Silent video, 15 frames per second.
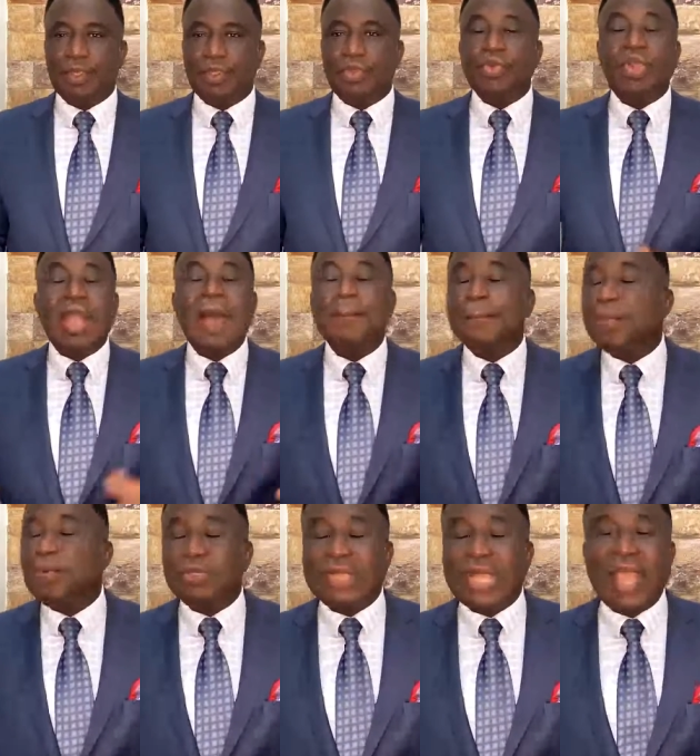You can't
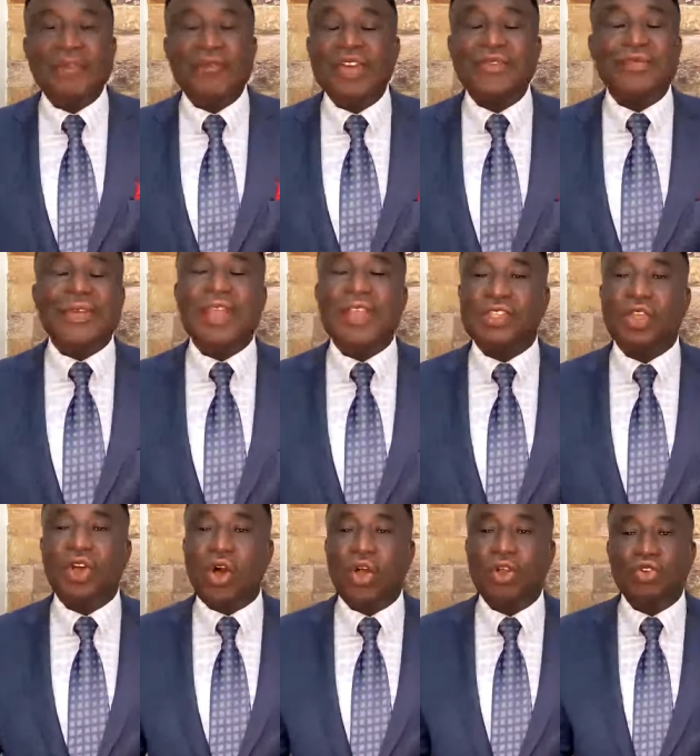put every face
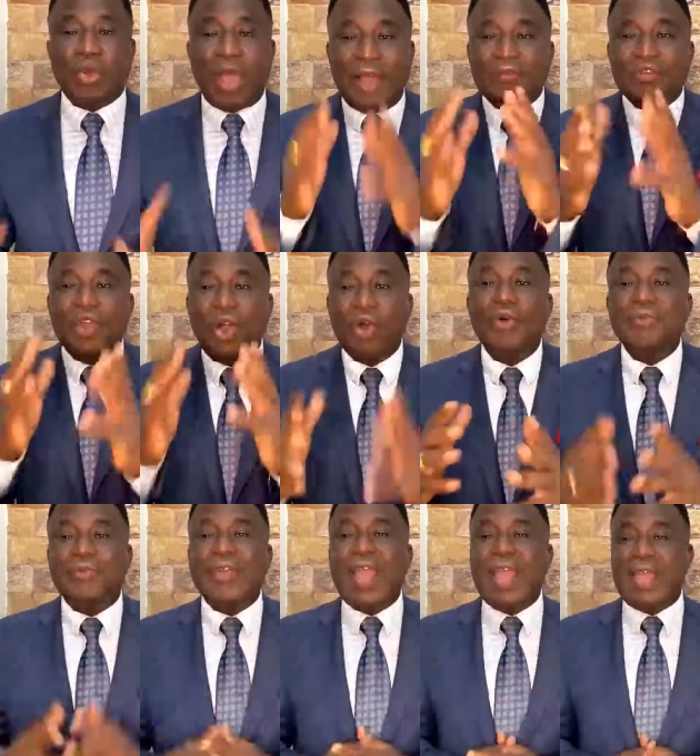on. You have your own
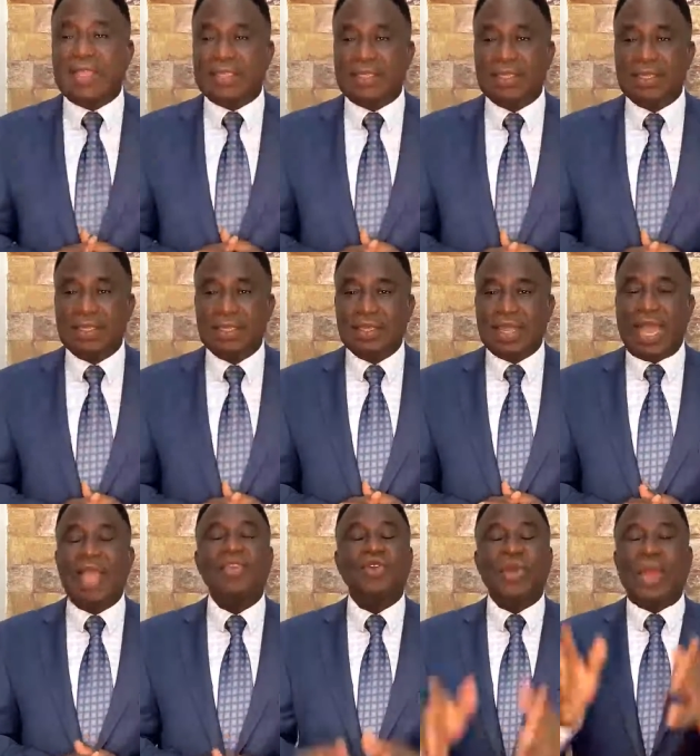face,
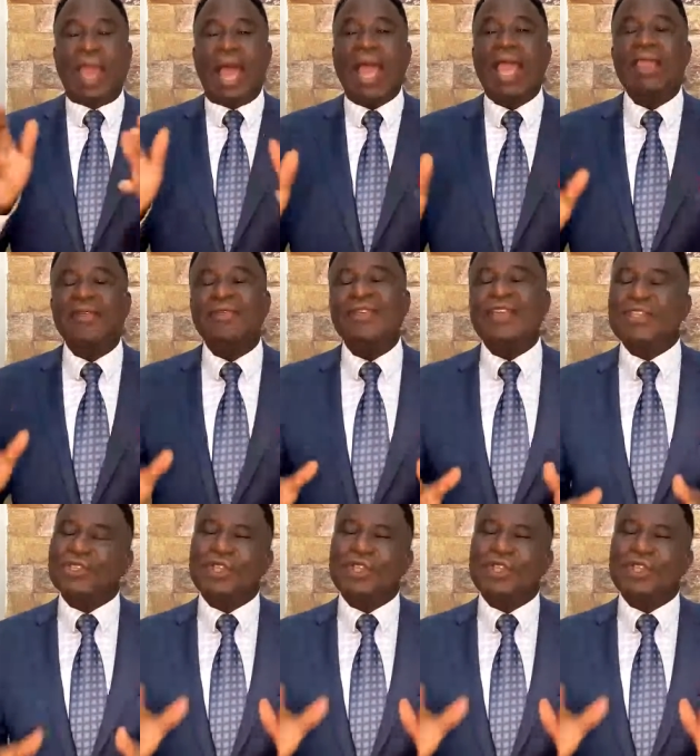and your life is